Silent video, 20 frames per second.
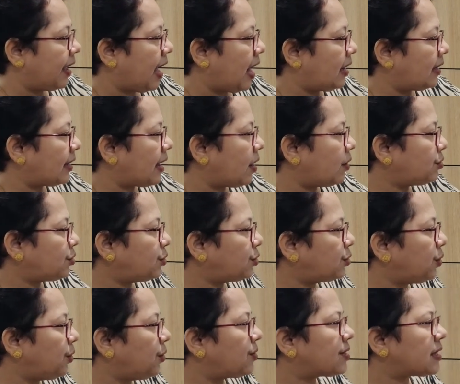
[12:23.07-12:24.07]
I'll now
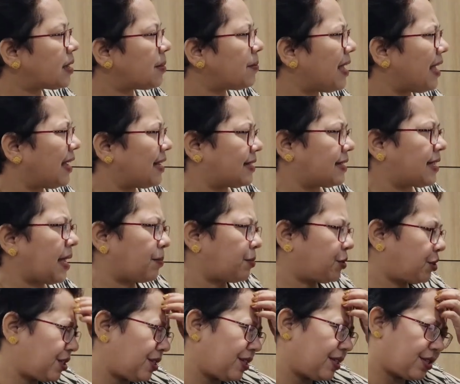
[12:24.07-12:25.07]
show you some
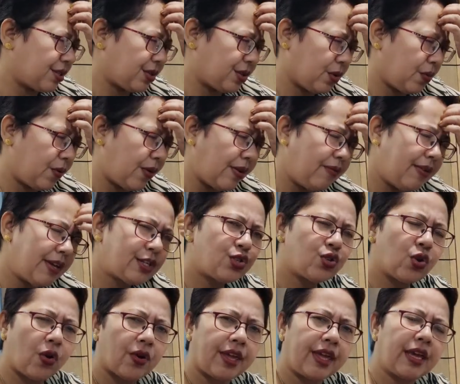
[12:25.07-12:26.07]
exceptions. When we
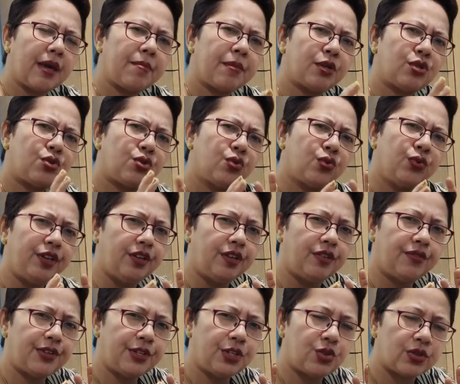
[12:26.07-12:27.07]
are talking about two
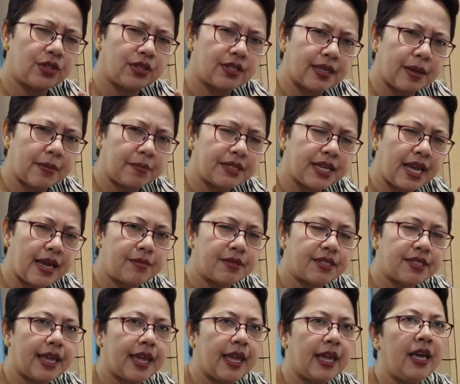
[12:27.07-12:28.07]
individuals,
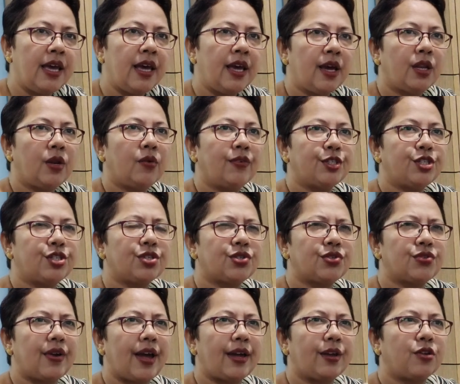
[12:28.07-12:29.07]
sometimes say,
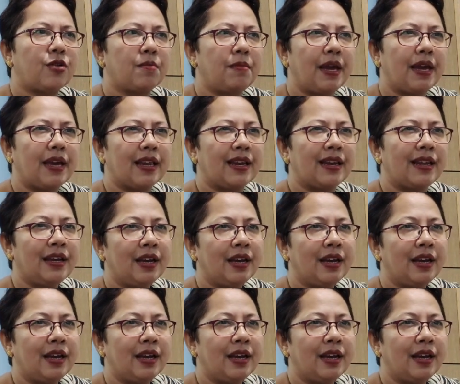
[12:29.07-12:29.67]
just trying to make